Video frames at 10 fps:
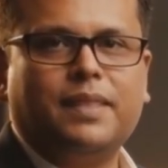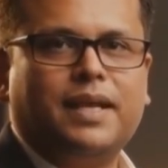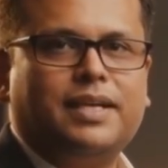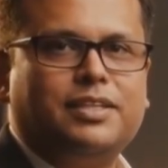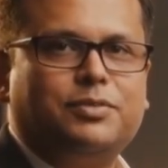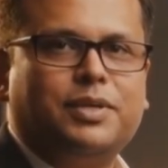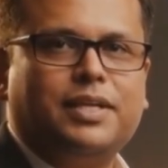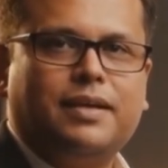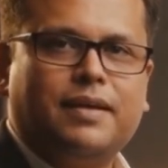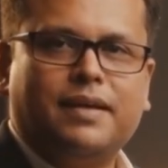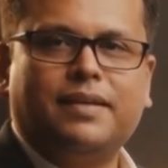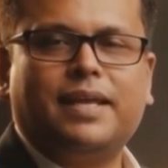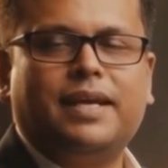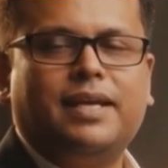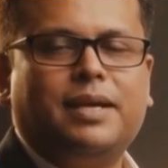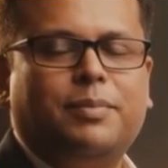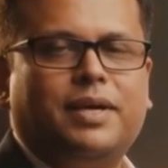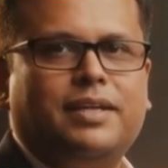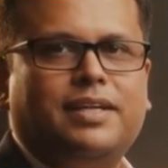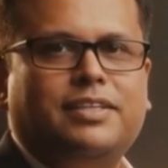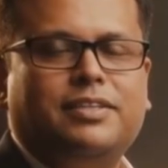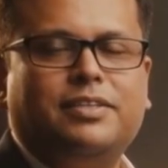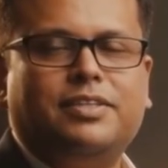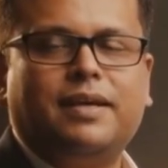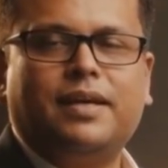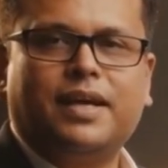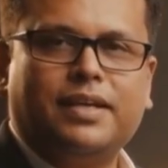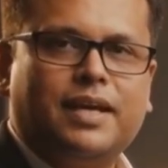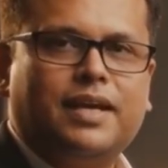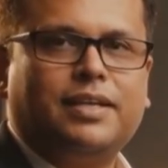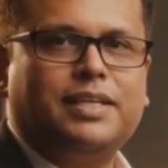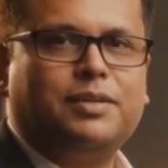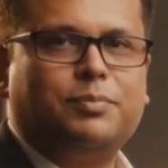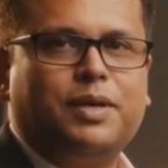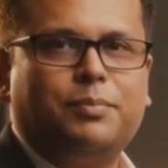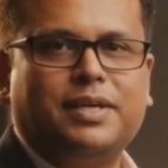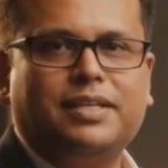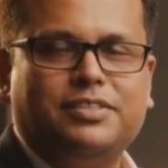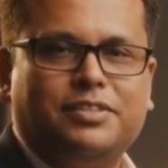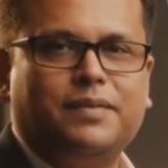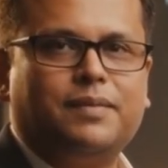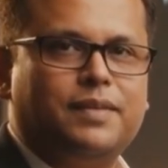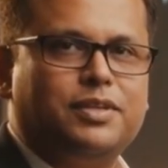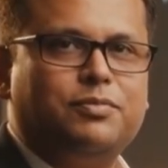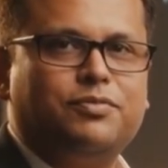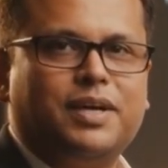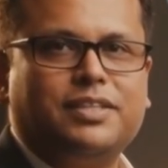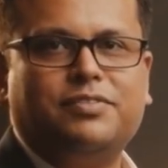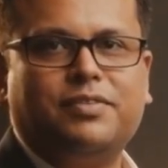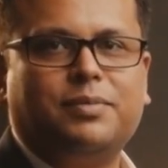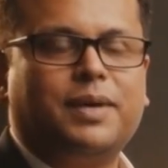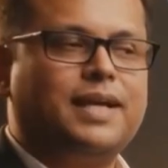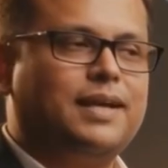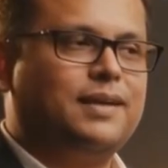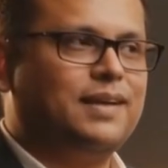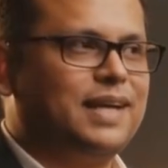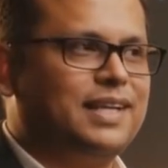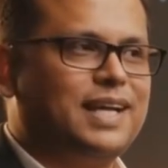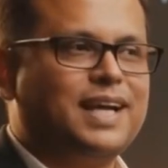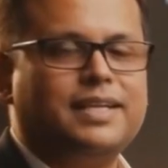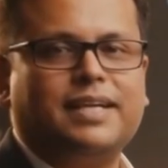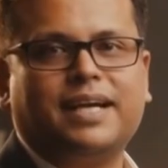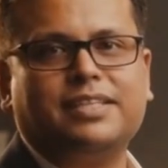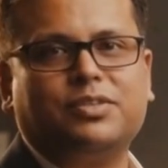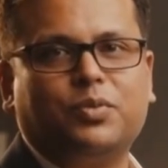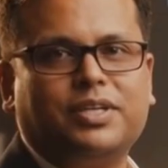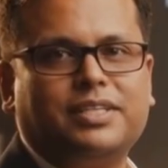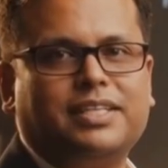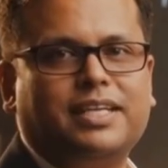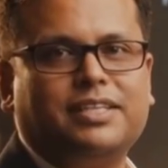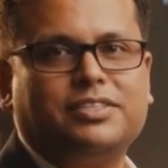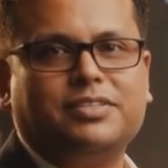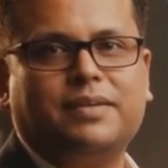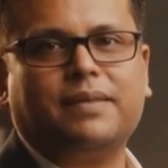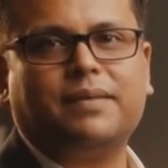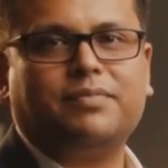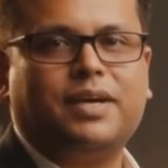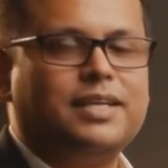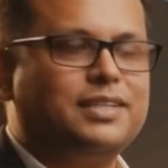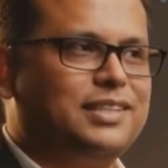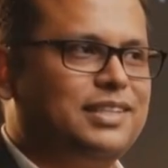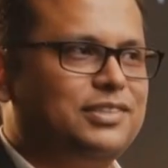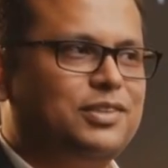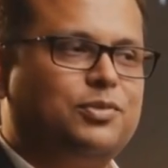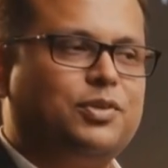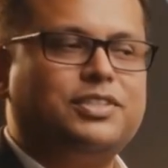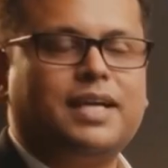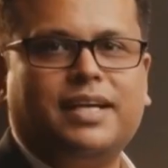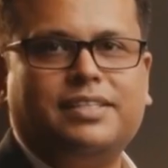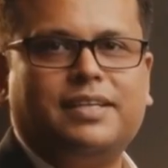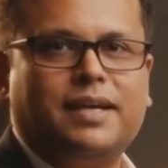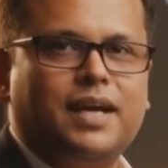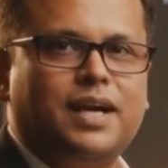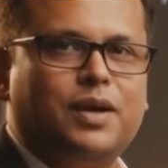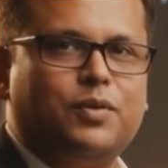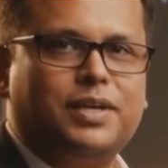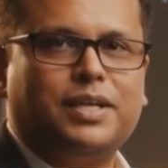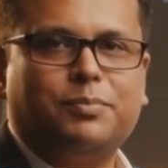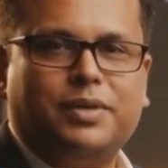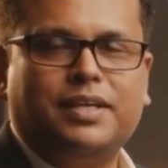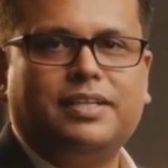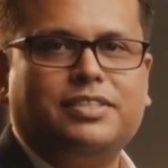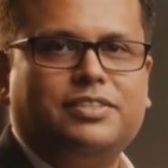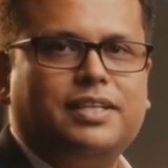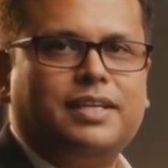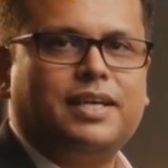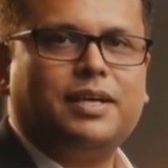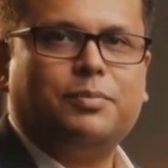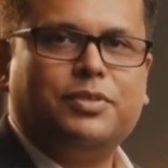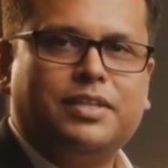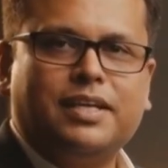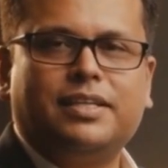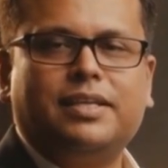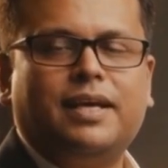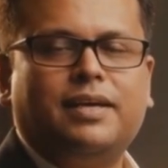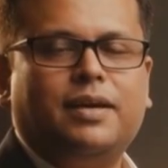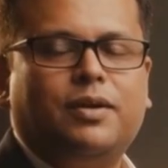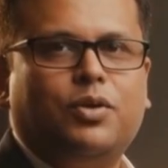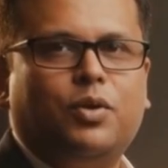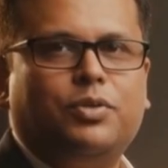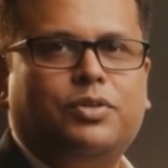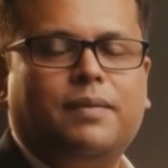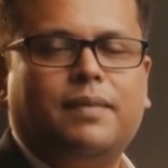I explain that API tests run early in pipelines, give fast feedback, and act as quality gates. Finally, interviewers ask how API testing helps in career growth.